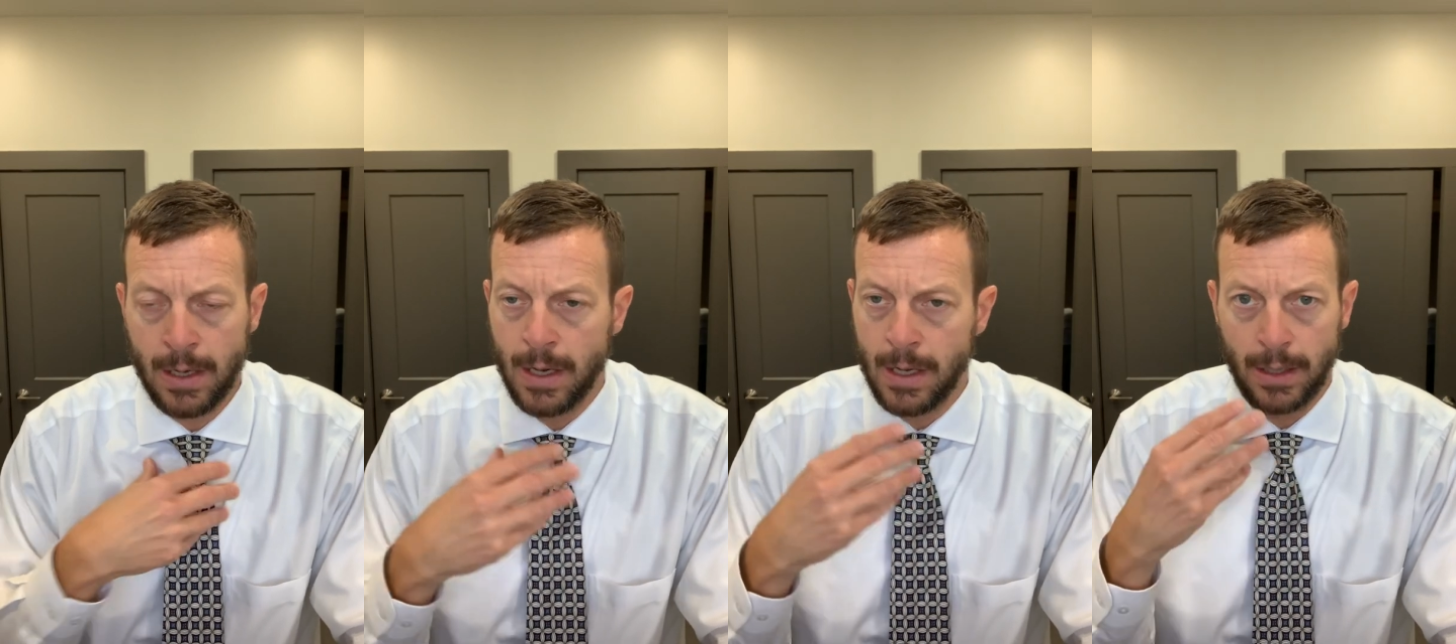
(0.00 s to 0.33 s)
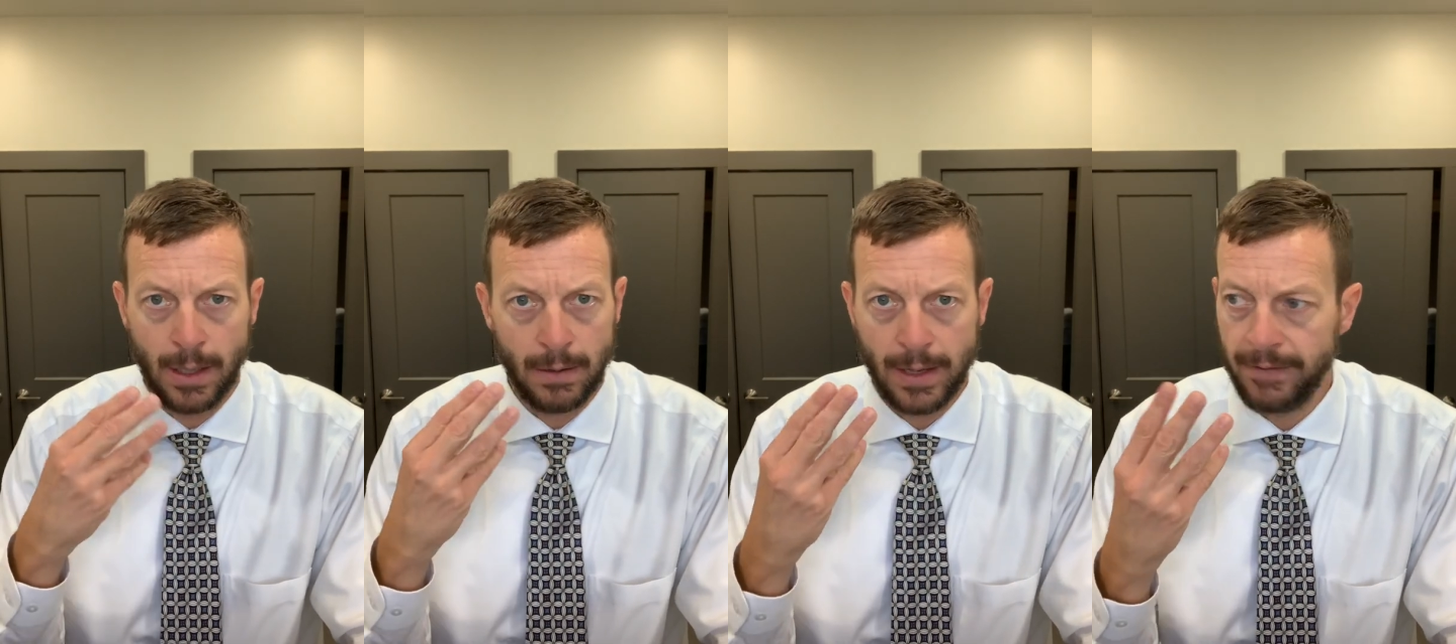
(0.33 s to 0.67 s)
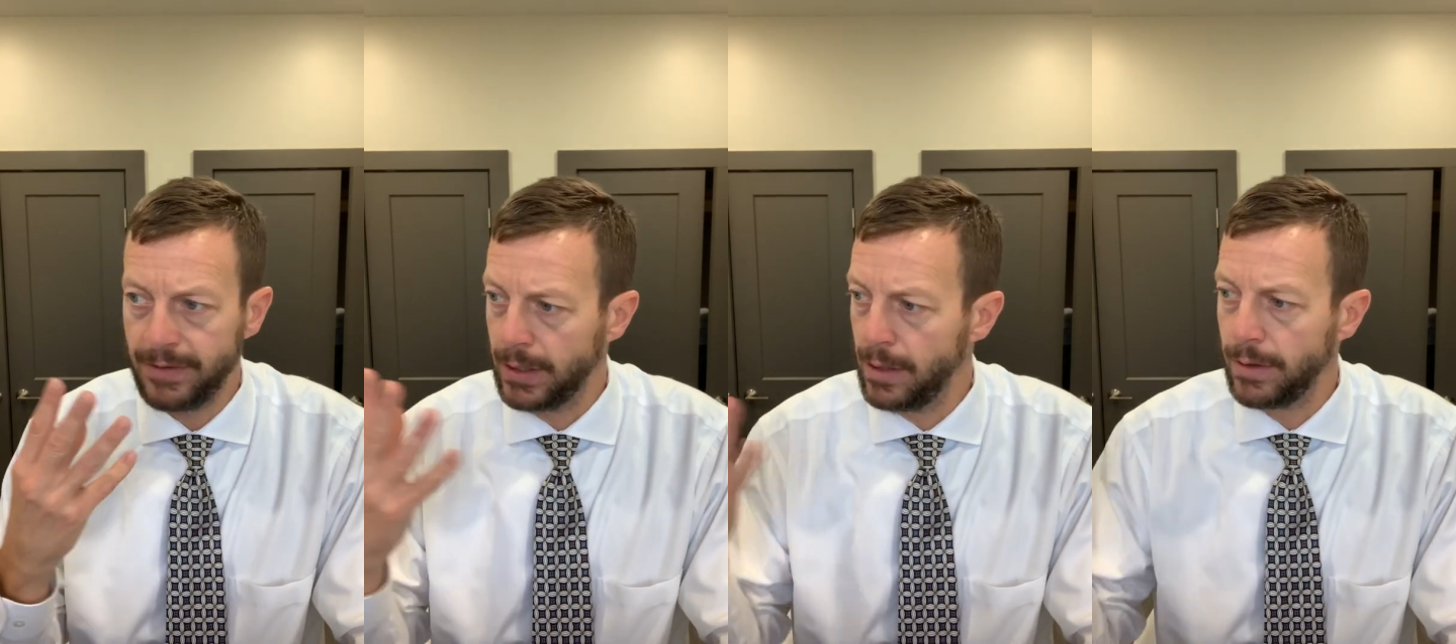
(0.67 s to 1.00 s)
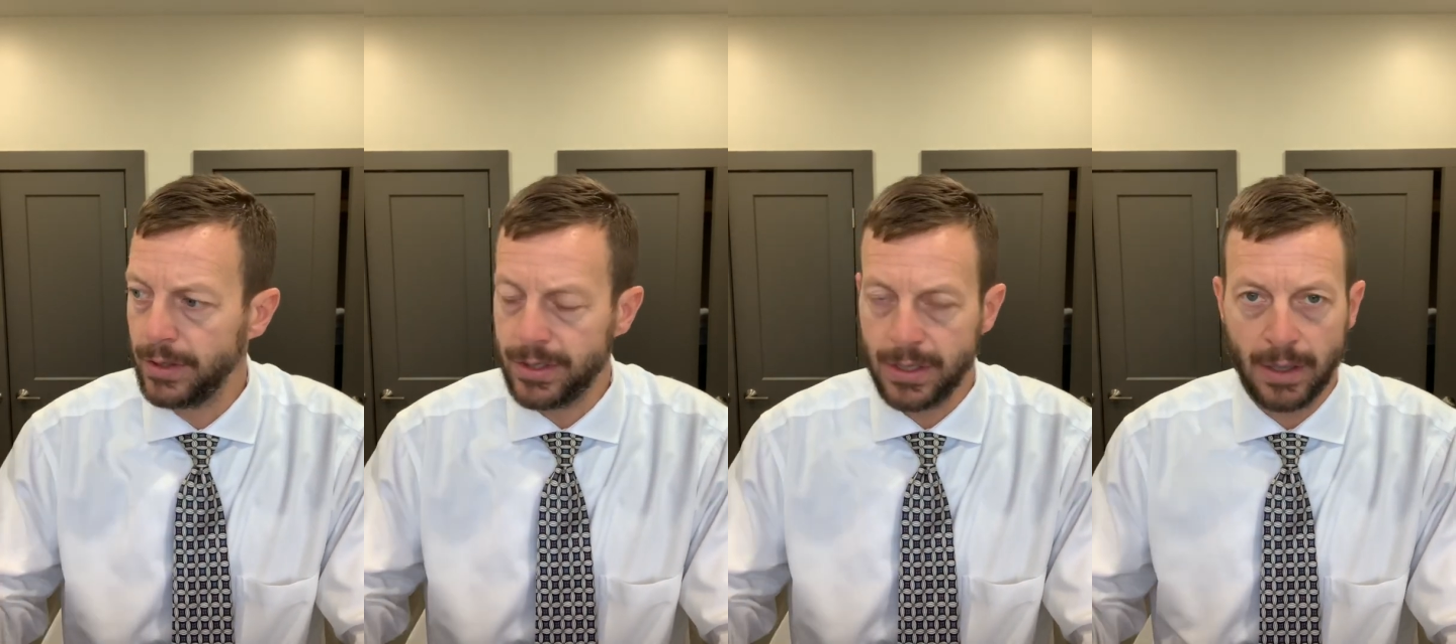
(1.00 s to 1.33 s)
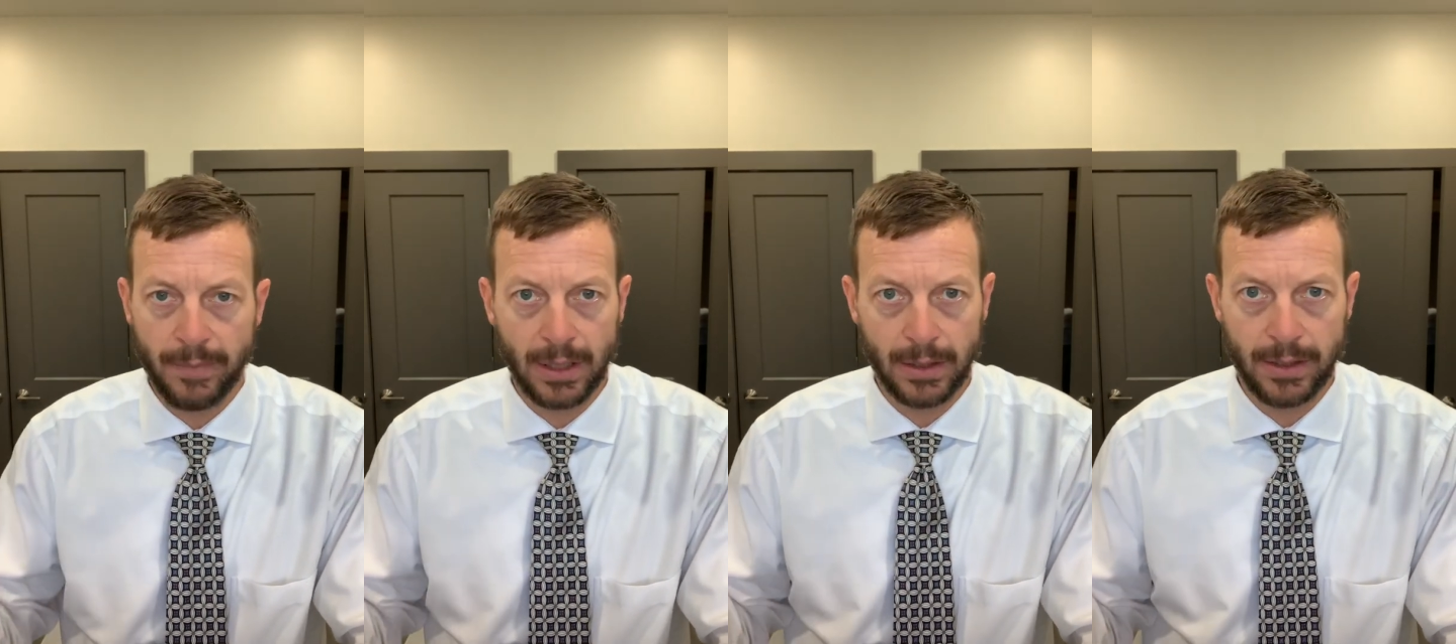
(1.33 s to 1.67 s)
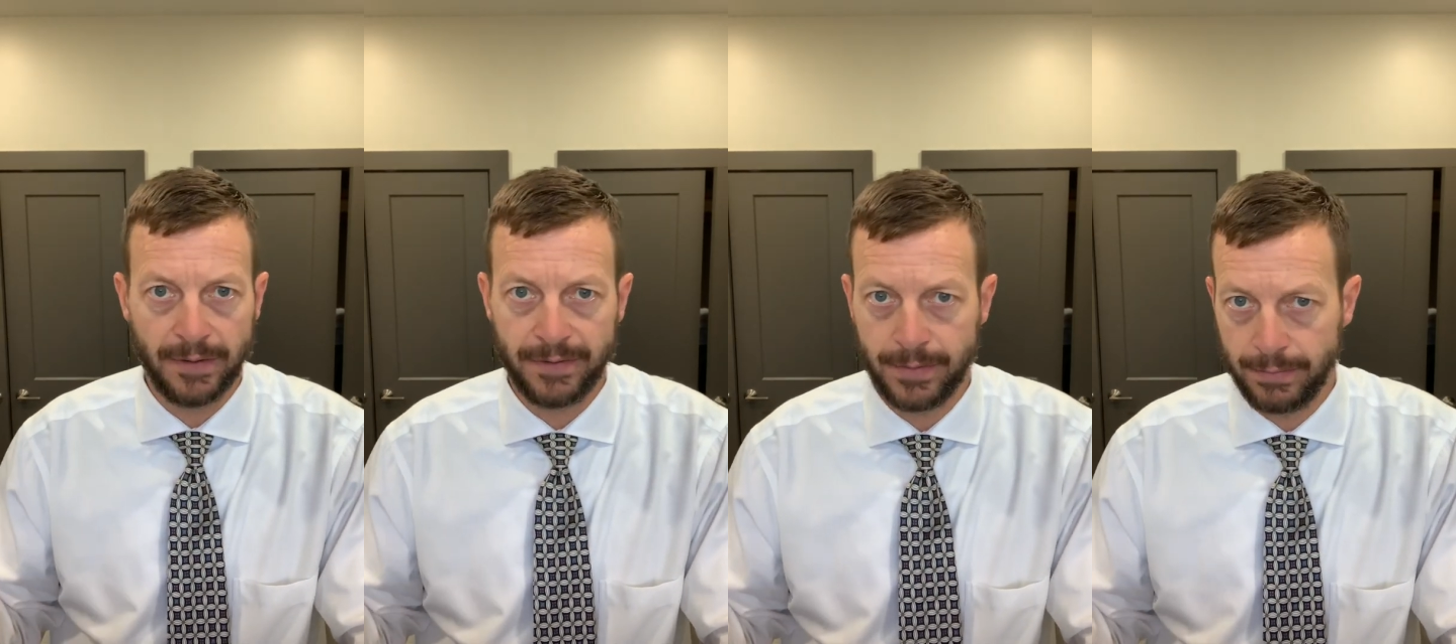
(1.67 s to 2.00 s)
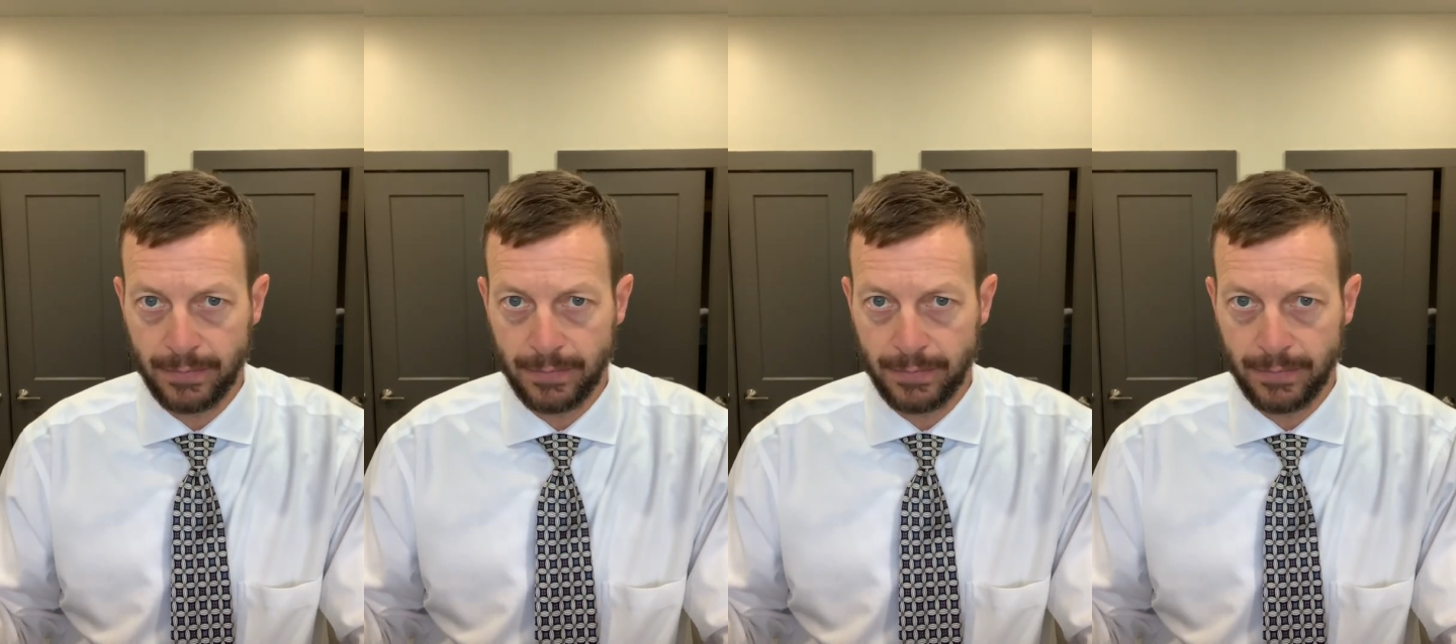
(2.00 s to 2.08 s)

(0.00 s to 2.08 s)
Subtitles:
You don't have to go to the gym and lift,